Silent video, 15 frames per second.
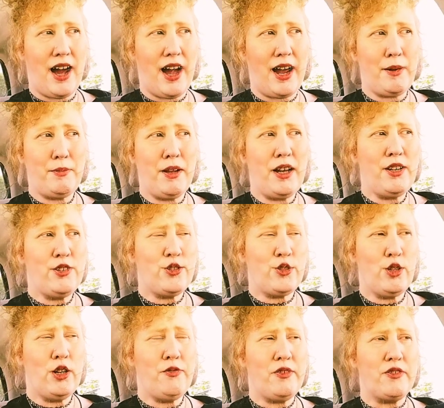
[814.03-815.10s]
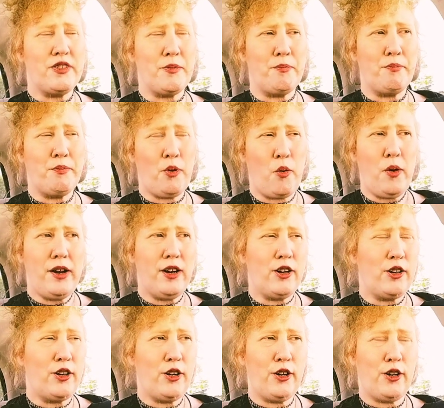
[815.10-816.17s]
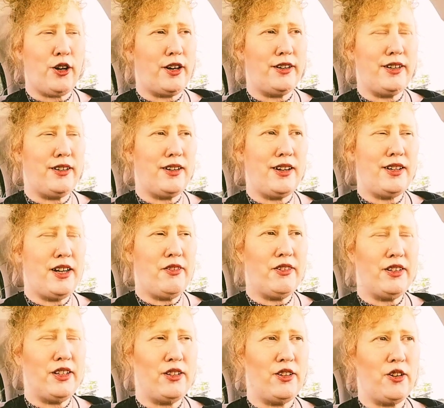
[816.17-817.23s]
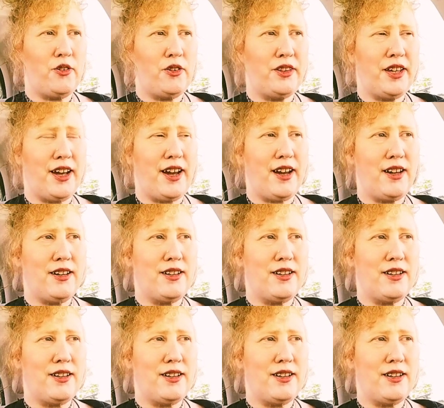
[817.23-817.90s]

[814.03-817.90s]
I'm not sure if it was a boy or a girl. I never did know on that.